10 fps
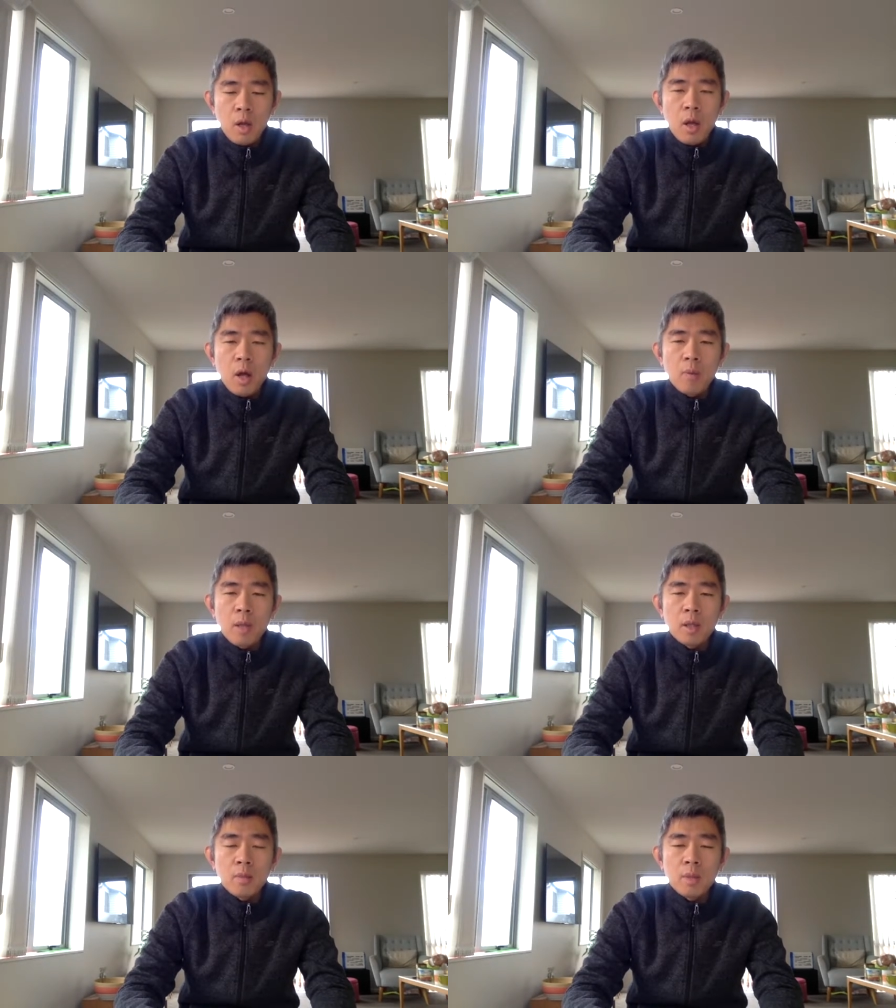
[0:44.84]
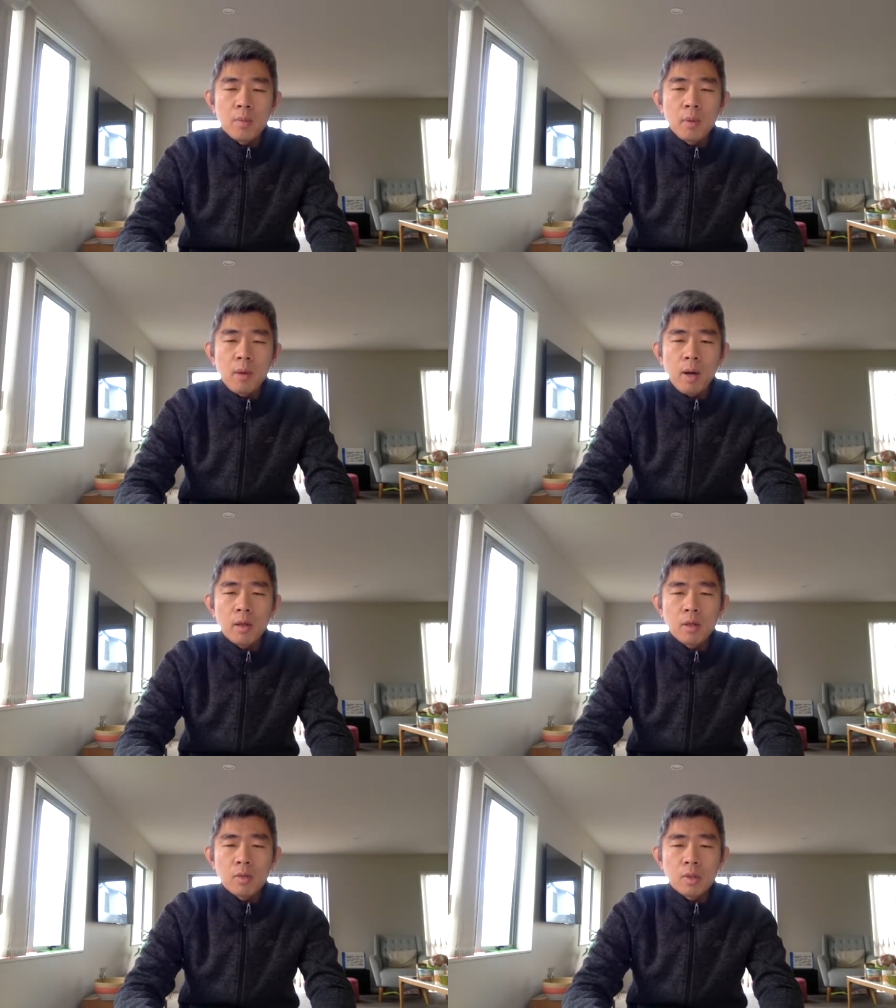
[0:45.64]
how many people are
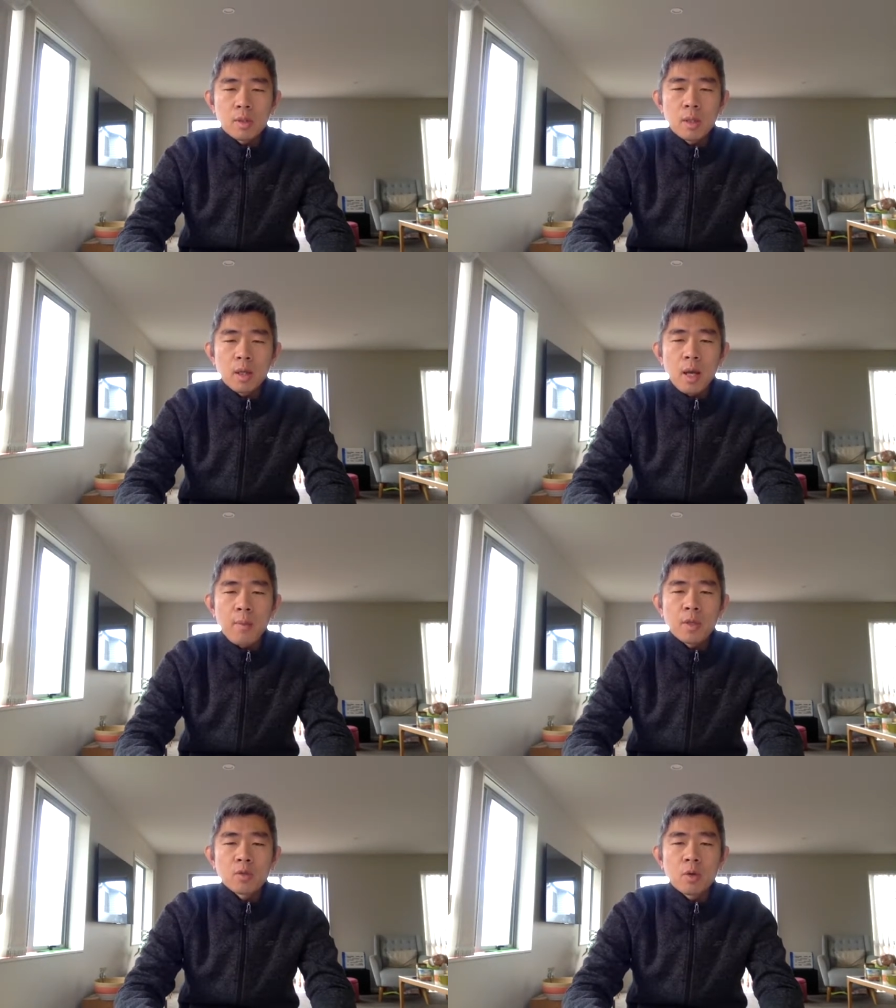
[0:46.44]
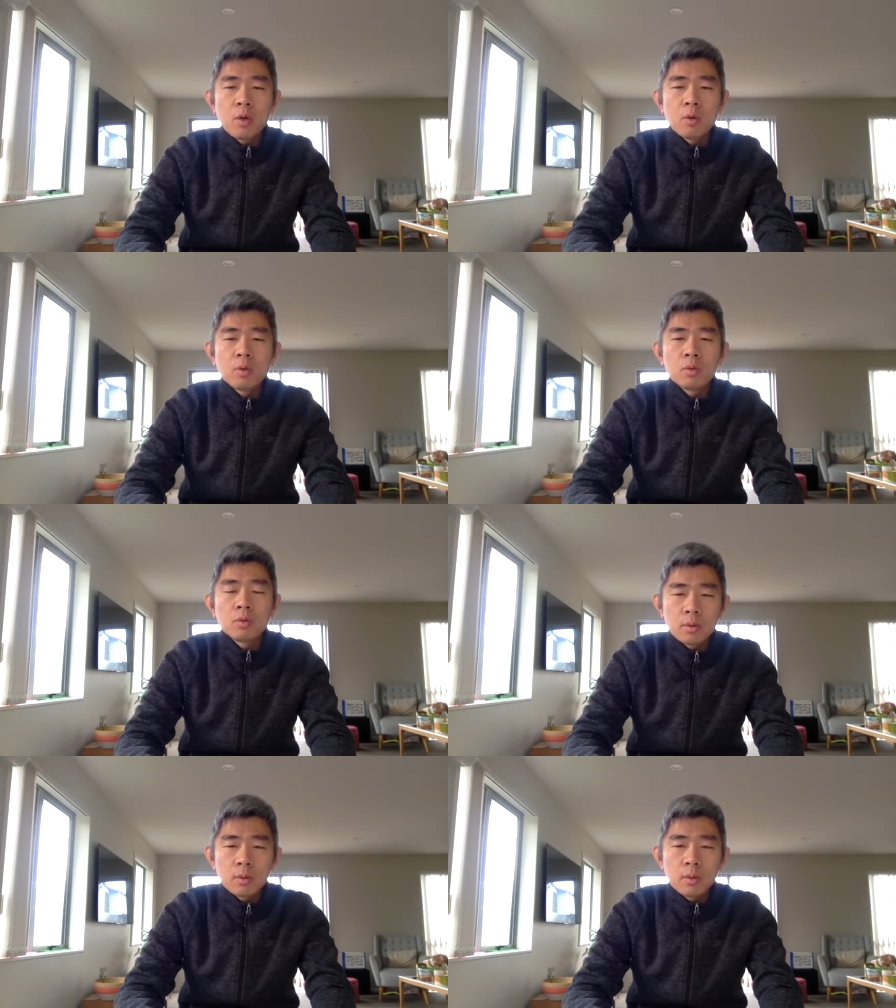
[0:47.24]
interested in chemistry.
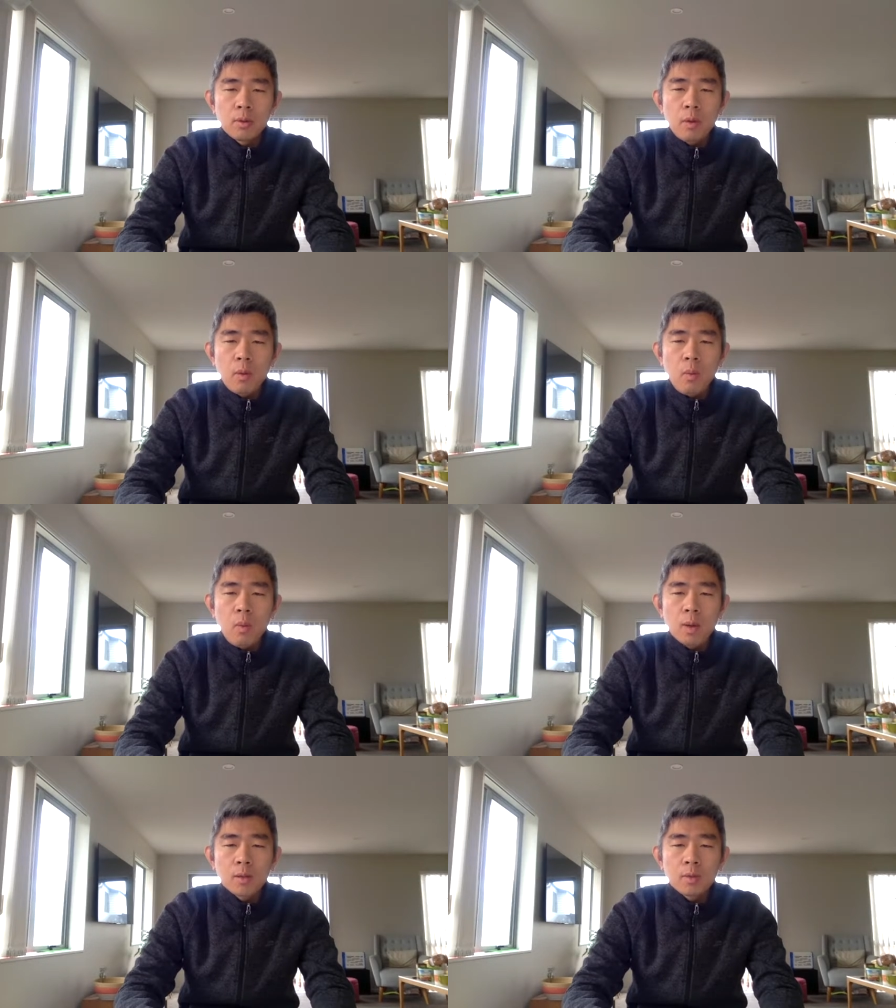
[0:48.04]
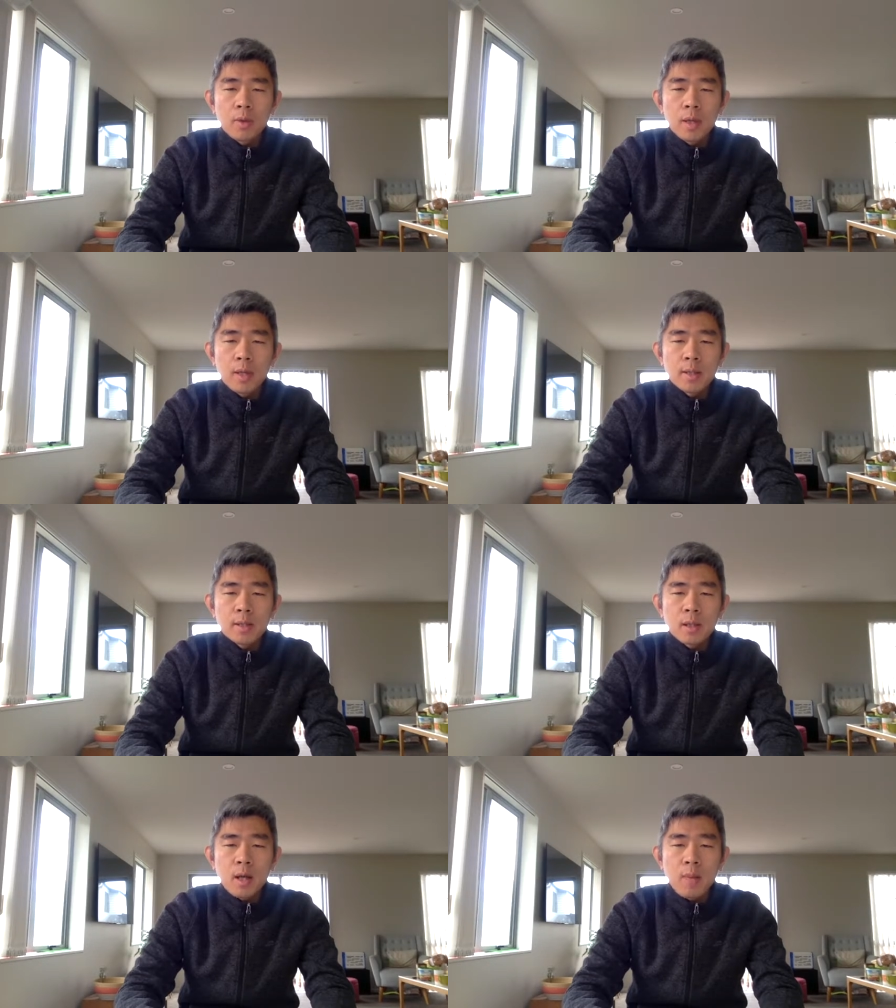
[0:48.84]
Do you know what releases
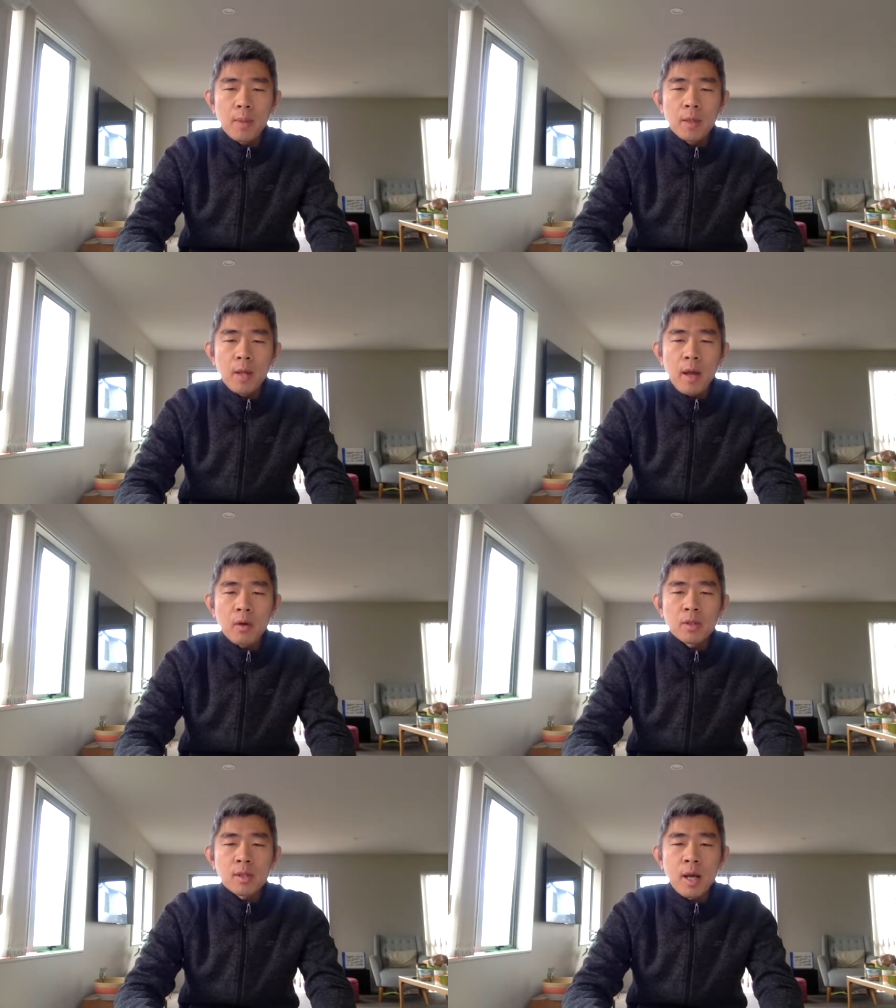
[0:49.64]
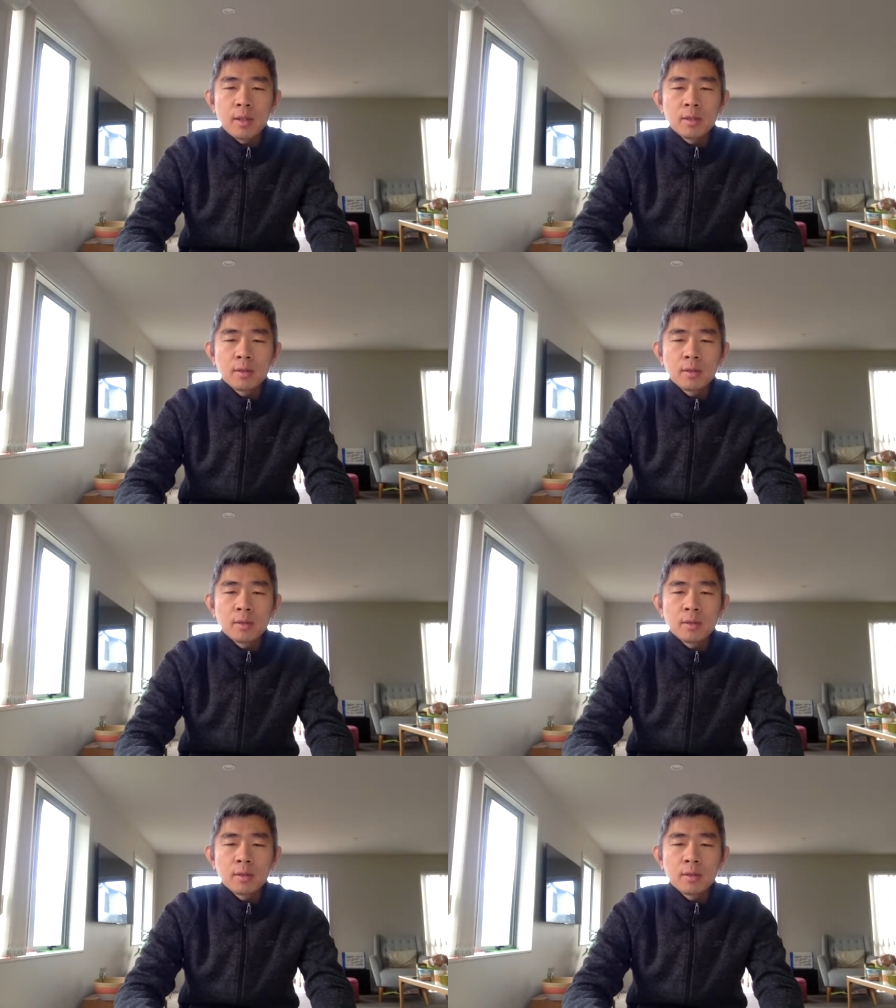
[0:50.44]
the carbon dioxide?